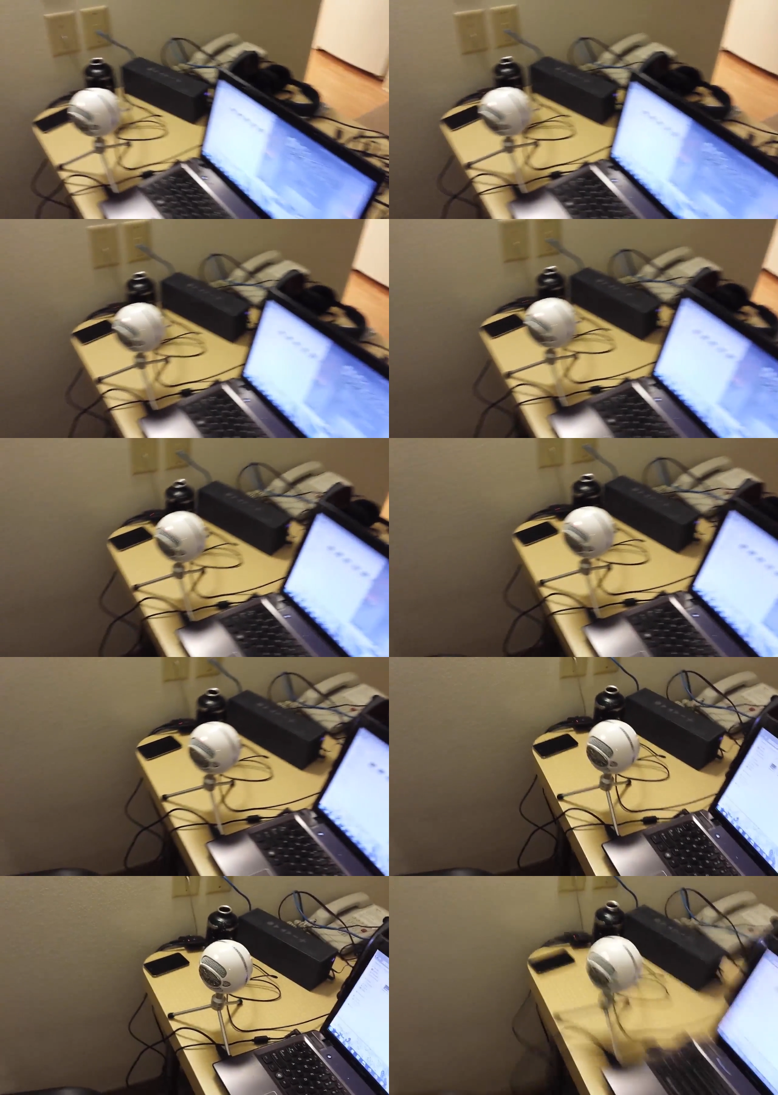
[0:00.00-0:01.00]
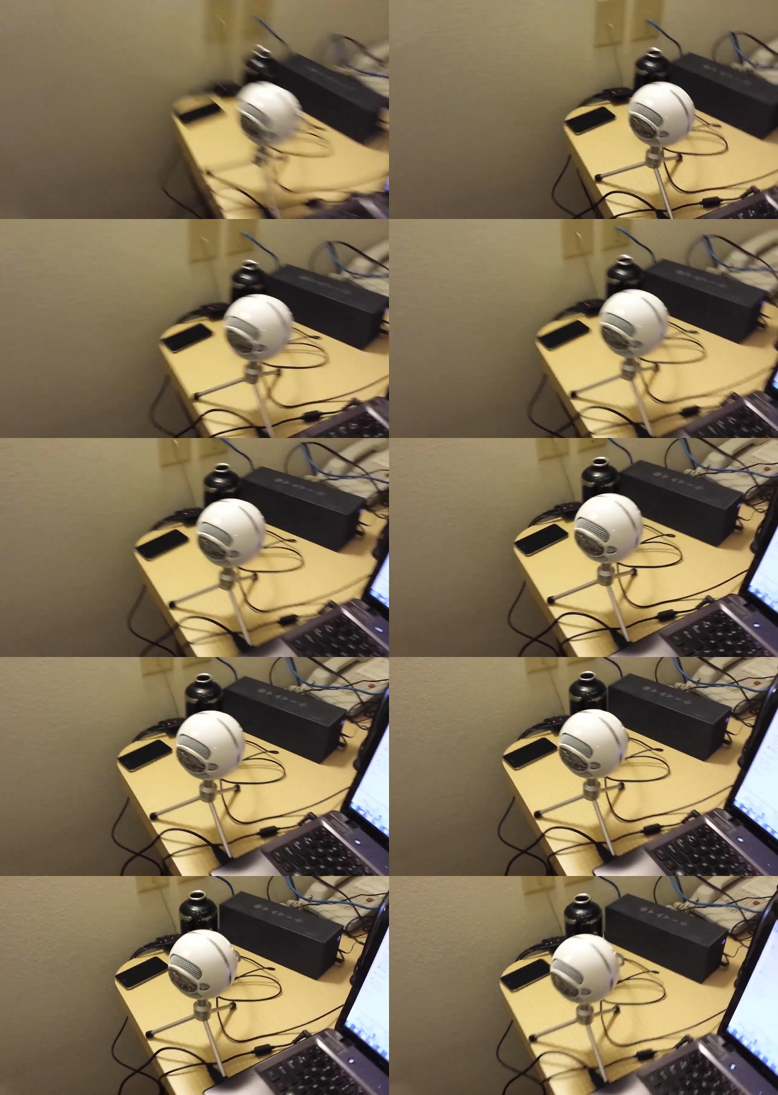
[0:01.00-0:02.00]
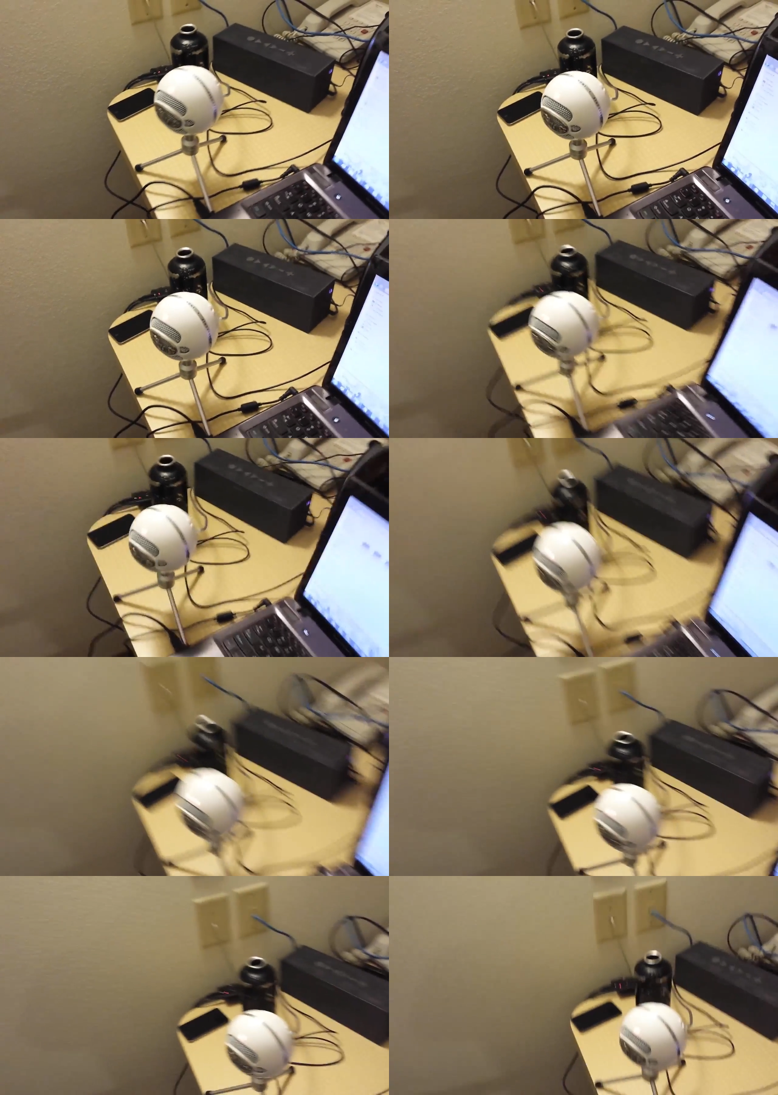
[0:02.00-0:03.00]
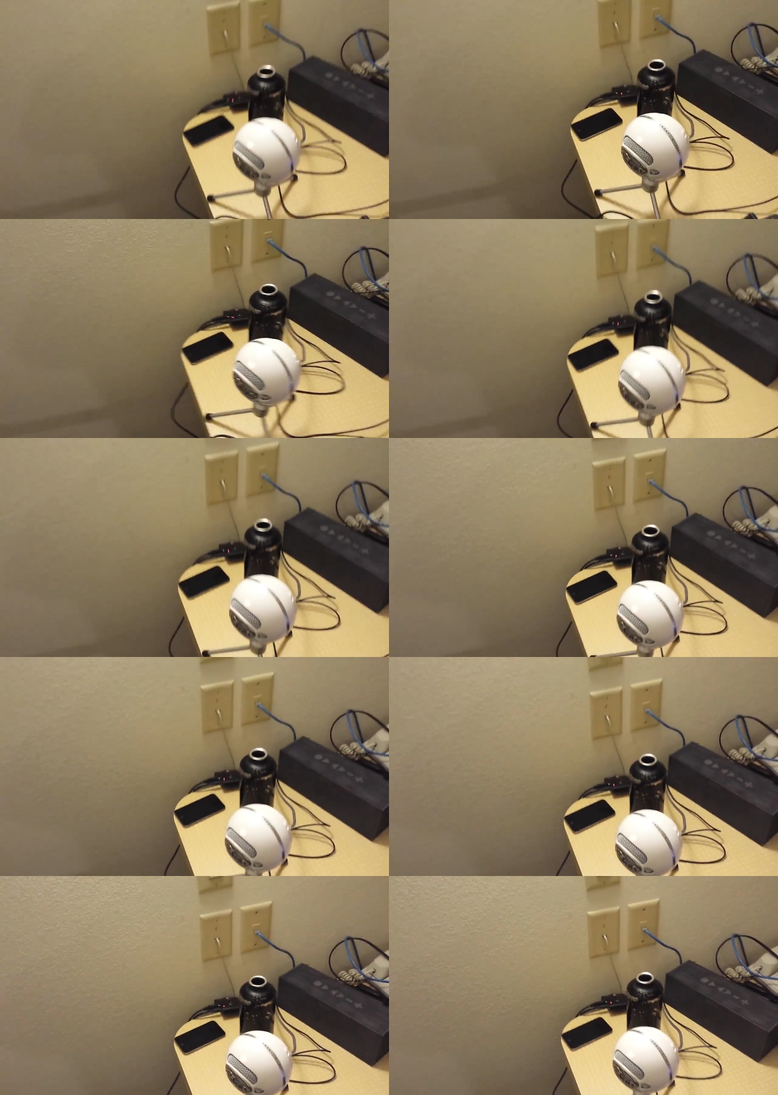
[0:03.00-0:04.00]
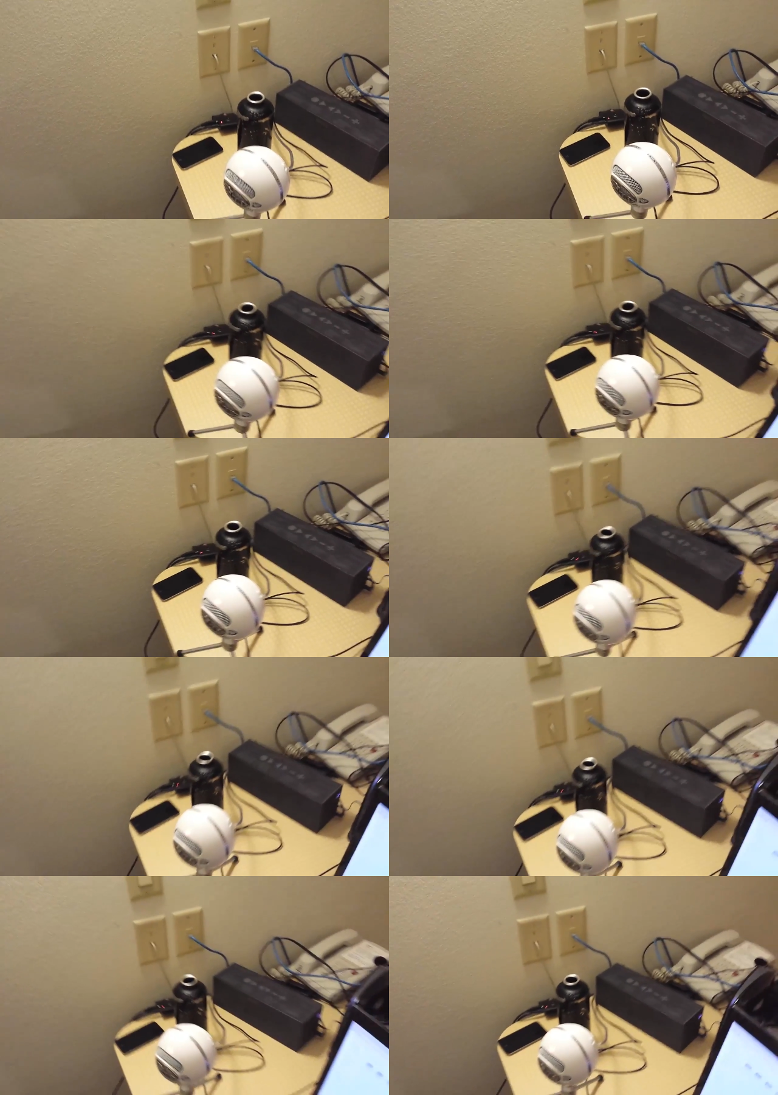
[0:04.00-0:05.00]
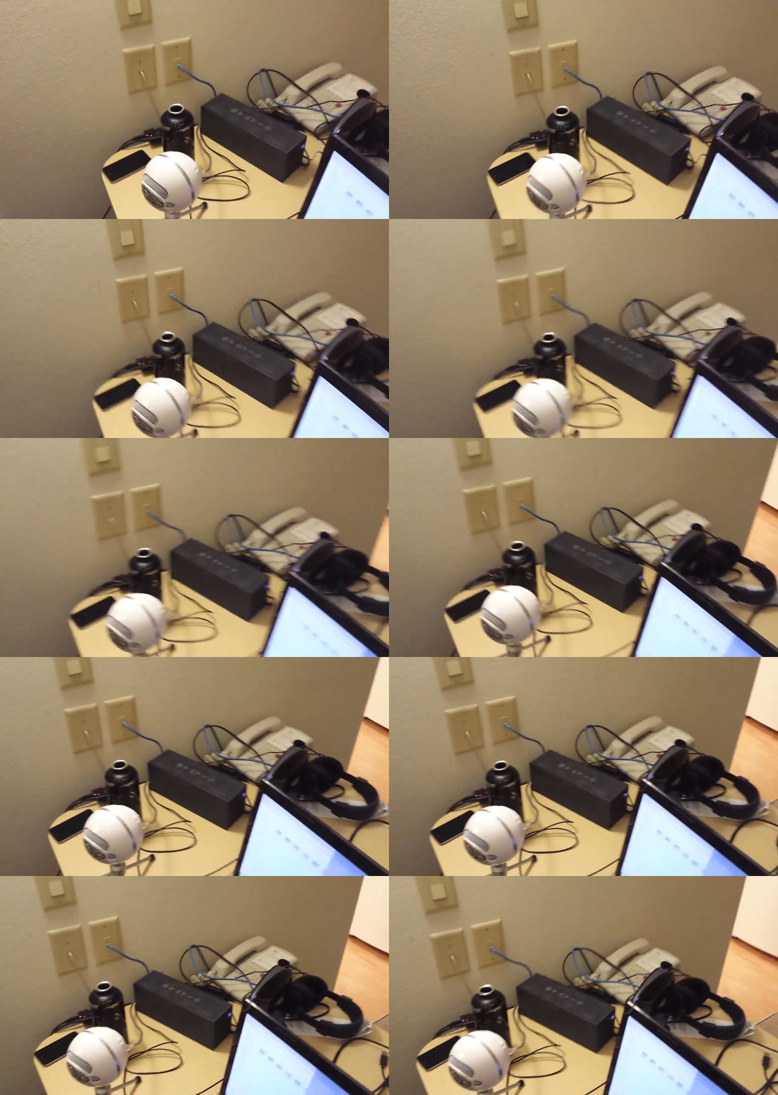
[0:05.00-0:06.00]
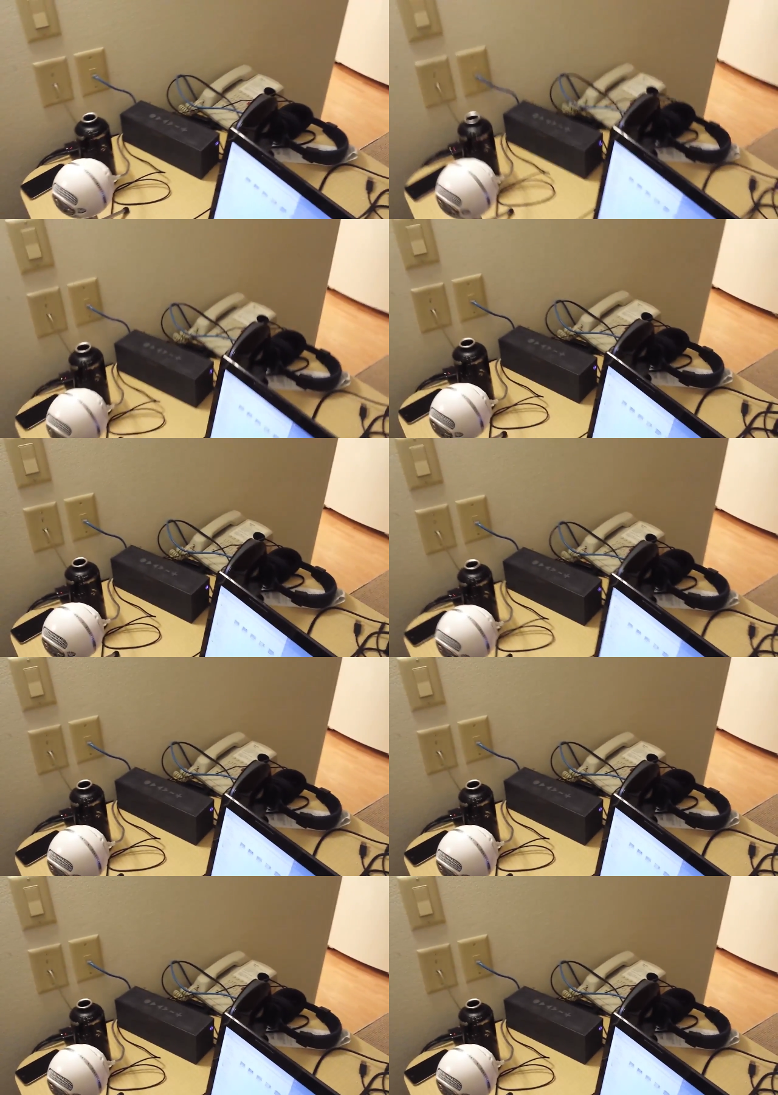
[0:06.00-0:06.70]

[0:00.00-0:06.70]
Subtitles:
(no speaker visible)